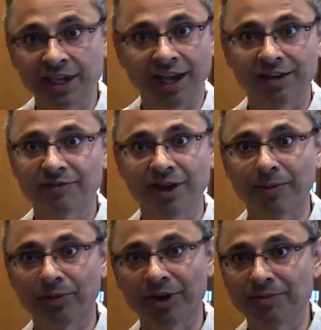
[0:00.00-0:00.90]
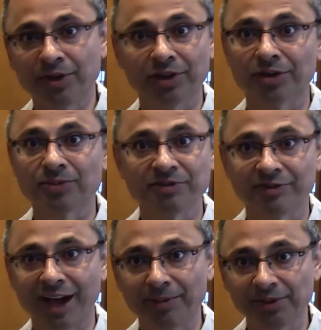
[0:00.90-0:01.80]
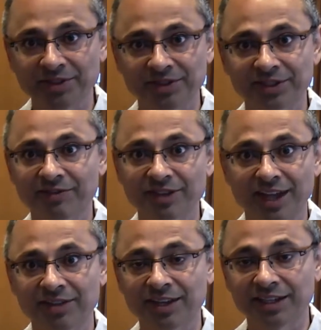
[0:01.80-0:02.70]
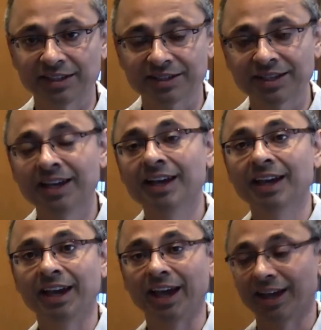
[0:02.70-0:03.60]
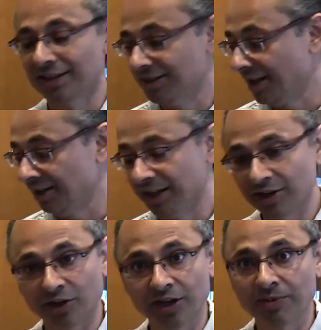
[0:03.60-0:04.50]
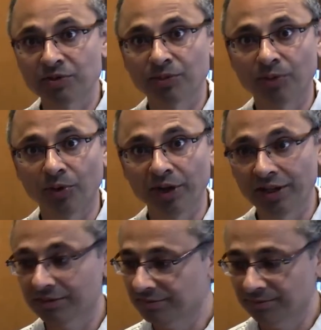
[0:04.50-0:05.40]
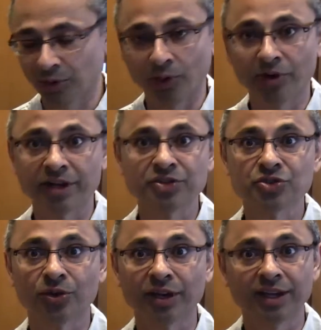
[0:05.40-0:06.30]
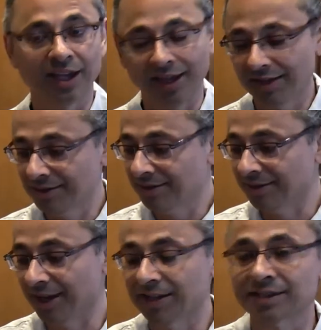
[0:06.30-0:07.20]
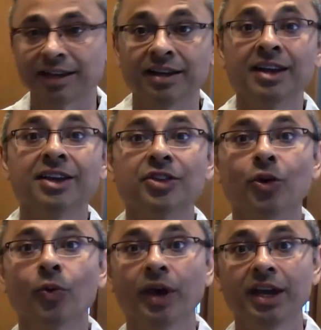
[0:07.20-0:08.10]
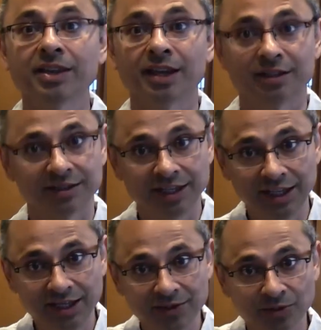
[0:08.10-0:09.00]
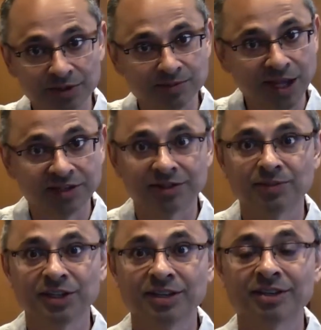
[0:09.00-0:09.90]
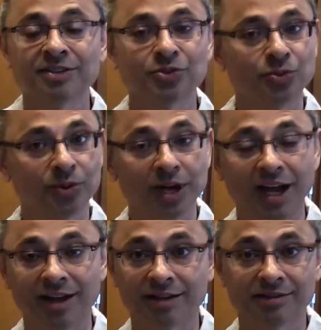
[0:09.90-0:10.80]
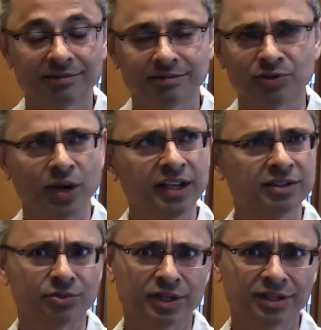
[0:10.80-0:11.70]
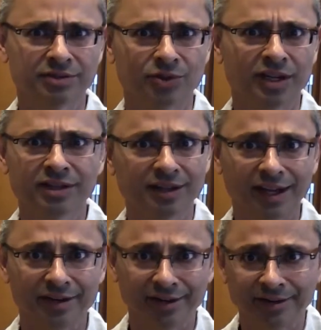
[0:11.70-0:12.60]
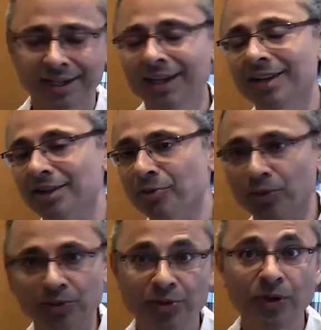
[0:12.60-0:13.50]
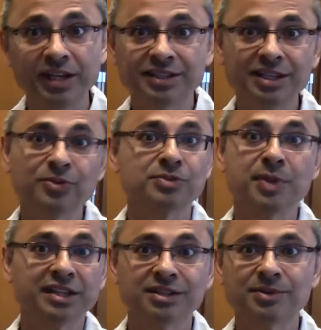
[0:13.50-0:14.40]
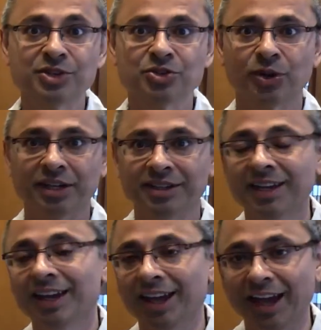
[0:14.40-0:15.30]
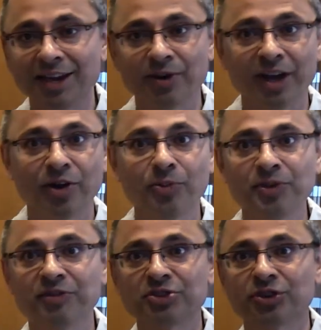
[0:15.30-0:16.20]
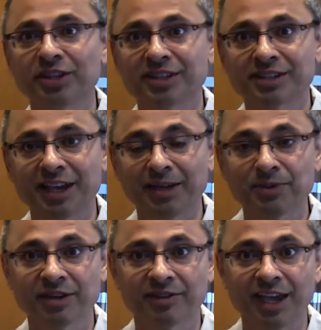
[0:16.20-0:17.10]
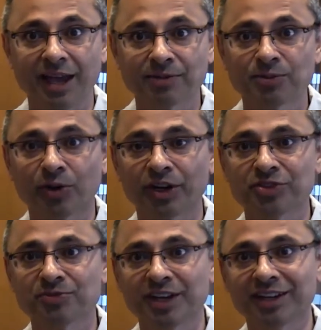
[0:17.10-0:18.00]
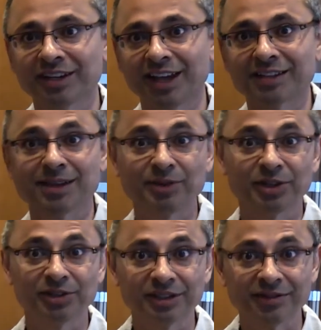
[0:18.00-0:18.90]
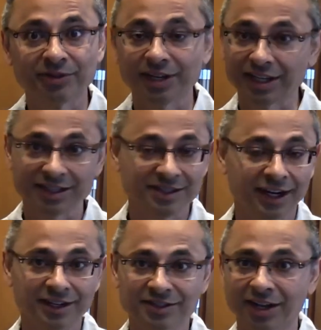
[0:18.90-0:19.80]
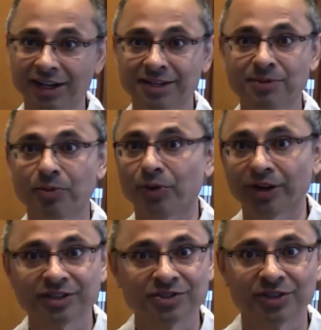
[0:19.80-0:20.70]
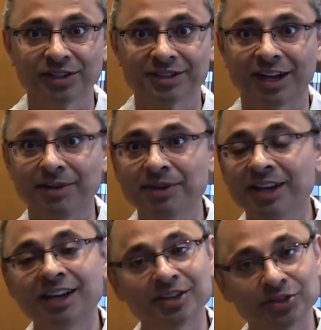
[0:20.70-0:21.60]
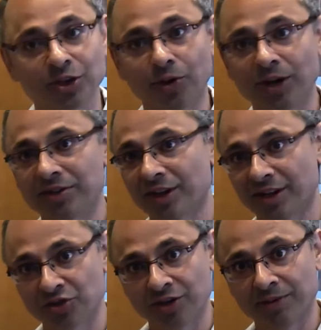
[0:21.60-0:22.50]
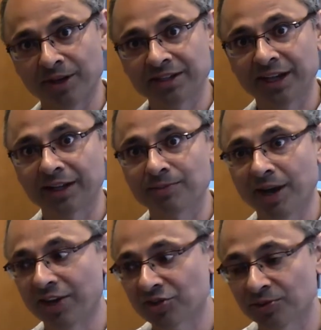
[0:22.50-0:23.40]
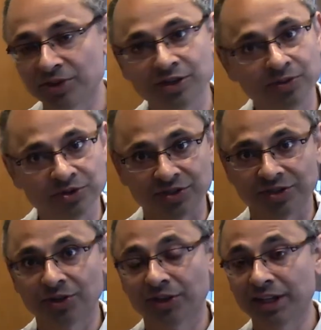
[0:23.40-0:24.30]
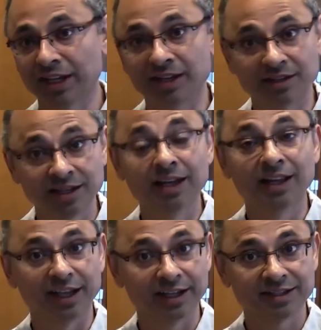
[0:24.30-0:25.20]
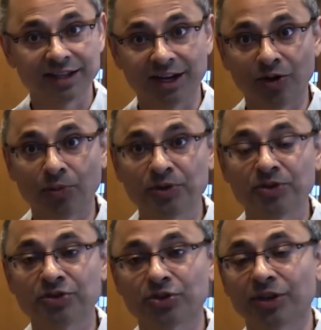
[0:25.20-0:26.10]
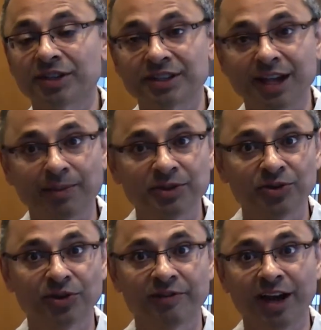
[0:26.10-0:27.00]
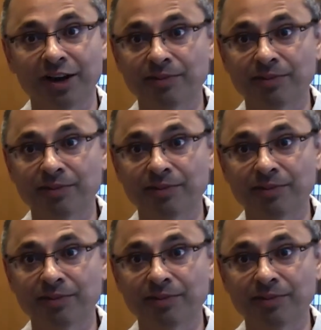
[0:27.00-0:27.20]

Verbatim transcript: canned evaporated milk, it'll be fabulous, it'll give it that thickness. And uh, let it all come to a boil, pour, enjoy, and that's it. The way that tea was meant to be dr uh, drank, drink, drunken, I don't know. The, the way tea was meant to be enjoyed. Anyway, I hope you've enjoyed this segment of Kam's Mortgage Minute. Again, something a little different. I get tired of talking about mortgages all the time. So I thought I'd share my second passion with you, which is cooking. And like I said, I hope you enjoyed this episode of how to